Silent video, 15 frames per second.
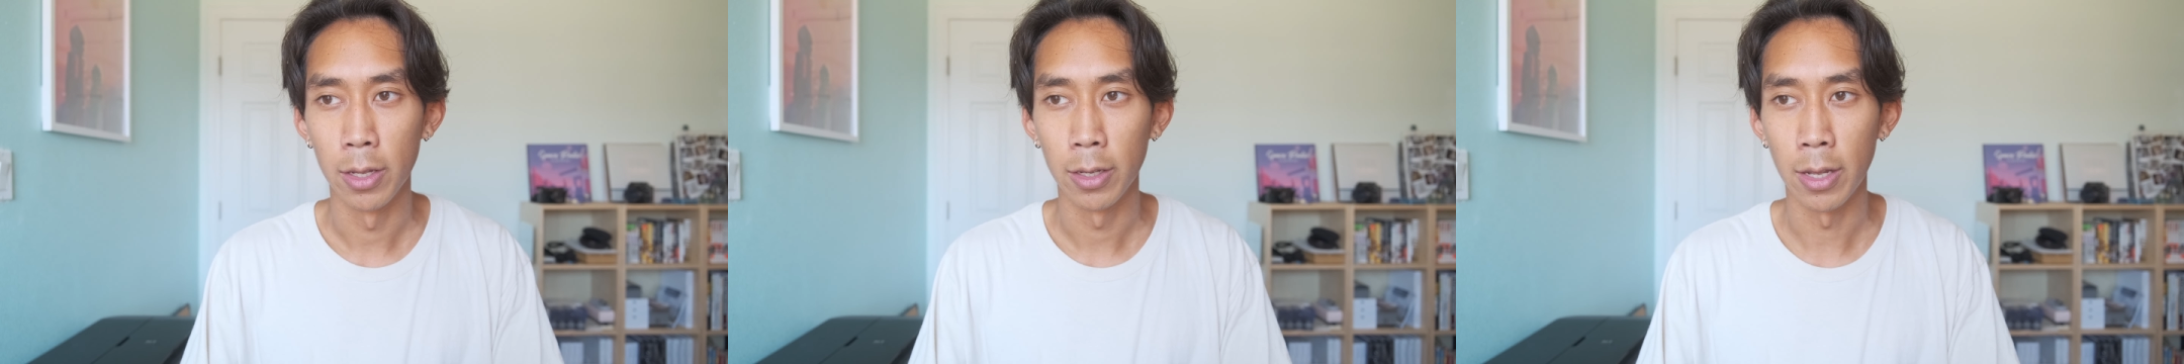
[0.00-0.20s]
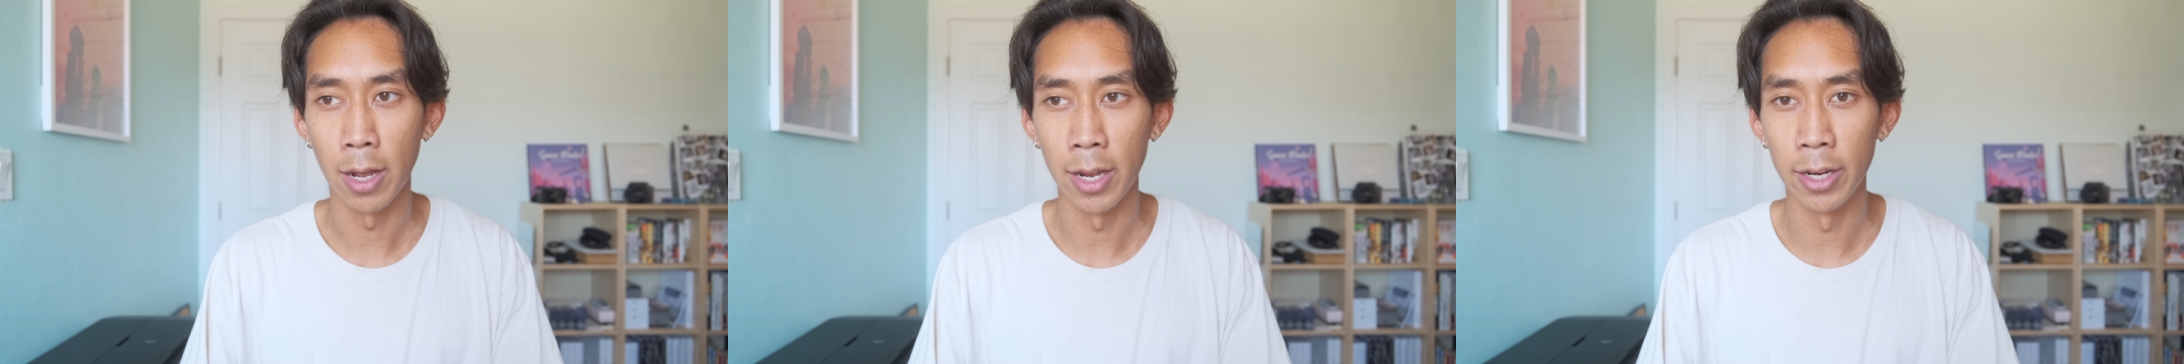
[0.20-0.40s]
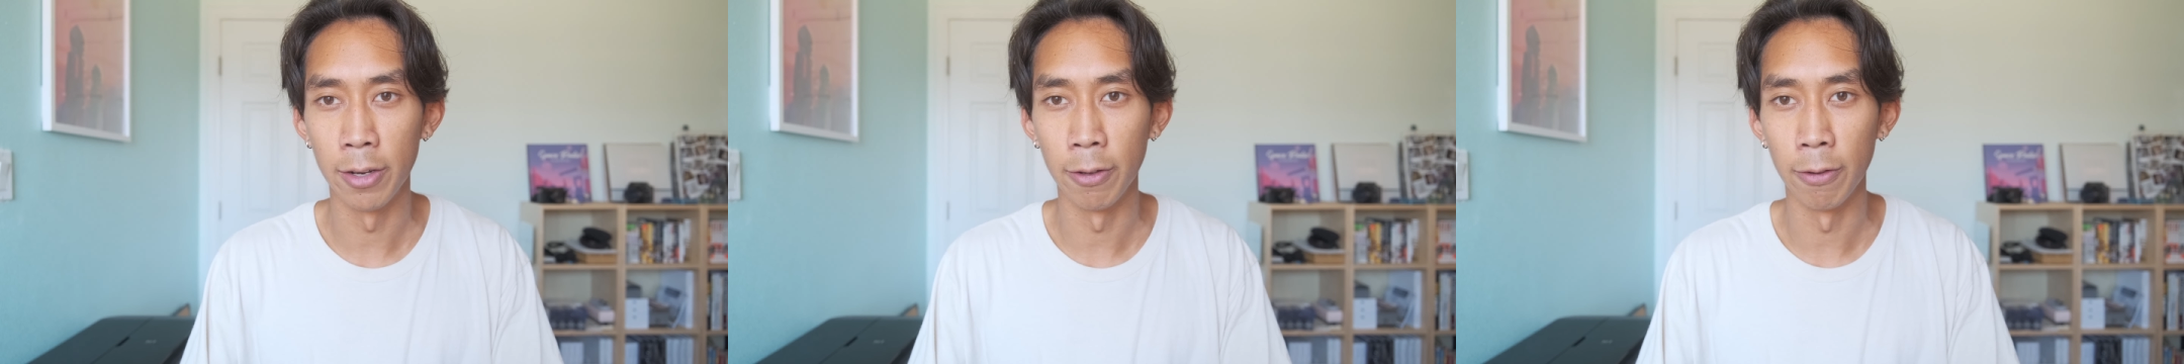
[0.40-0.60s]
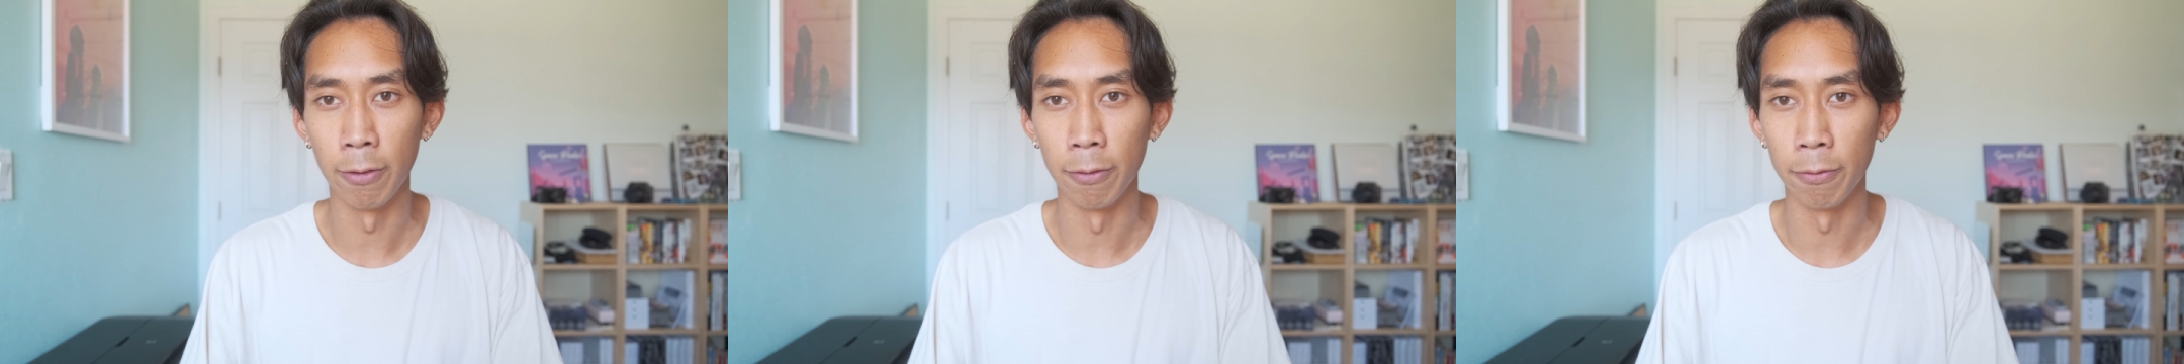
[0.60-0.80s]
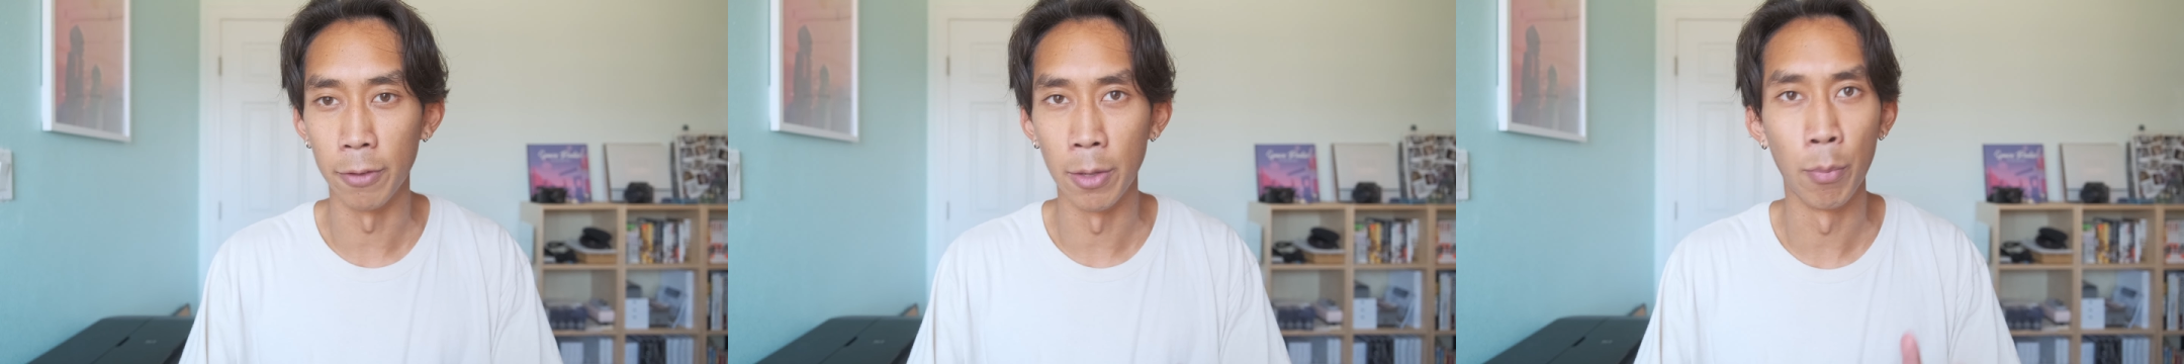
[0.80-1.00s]
kind
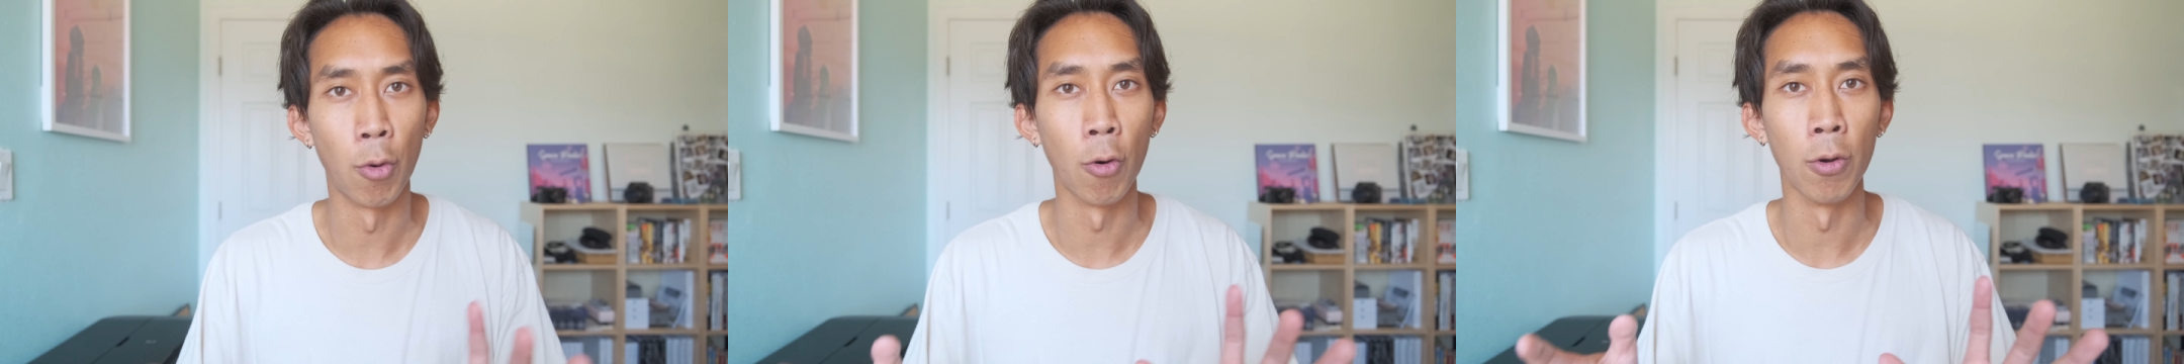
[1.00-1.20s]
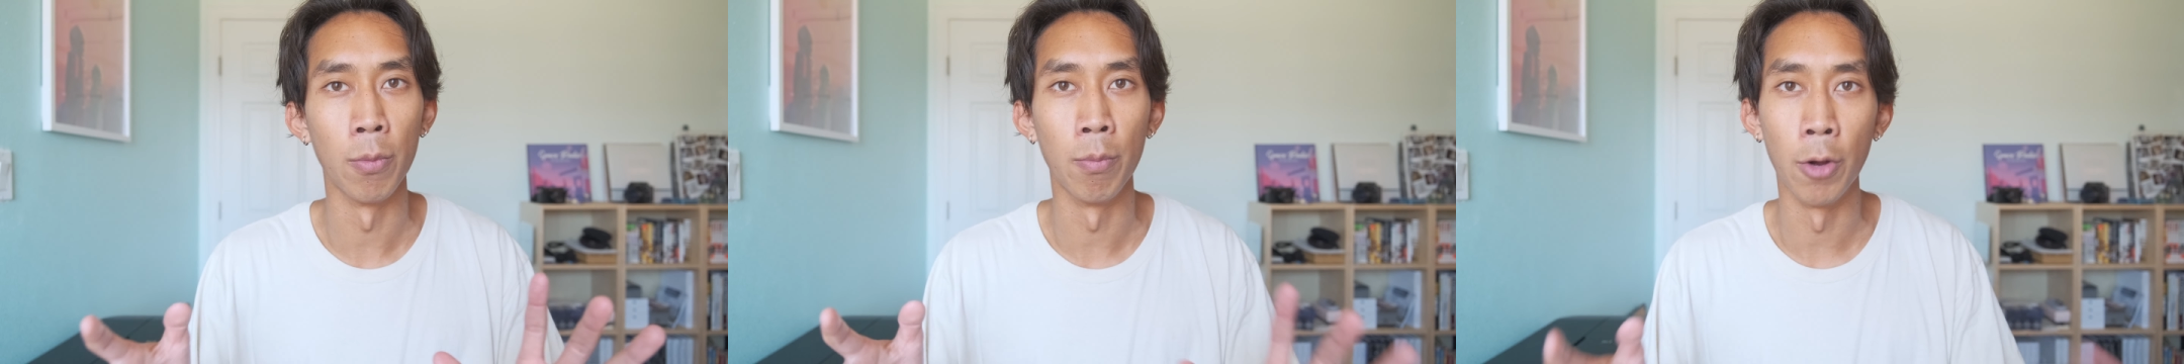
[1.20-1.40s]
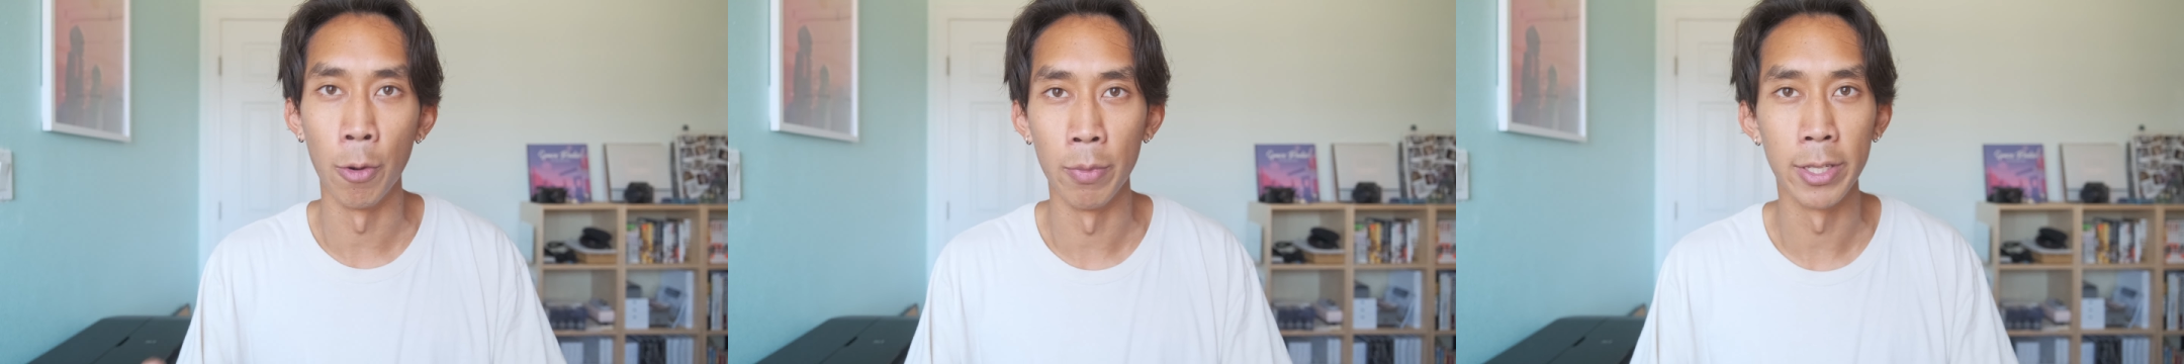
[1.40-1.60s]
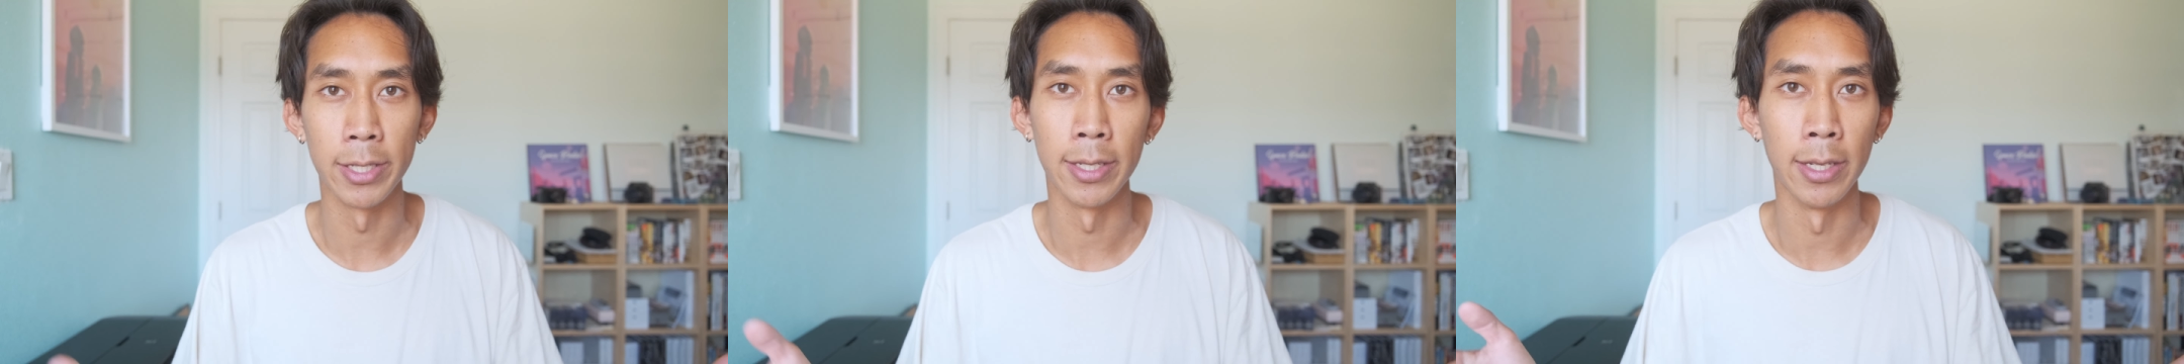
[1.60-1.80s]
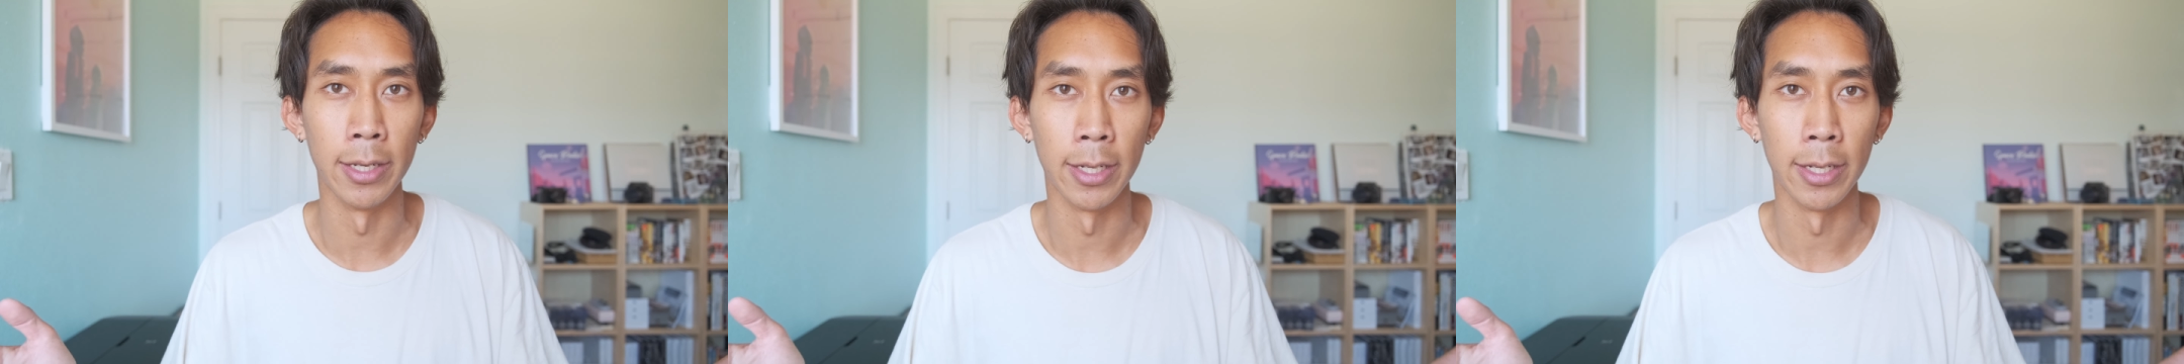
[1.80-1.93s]
of important moments in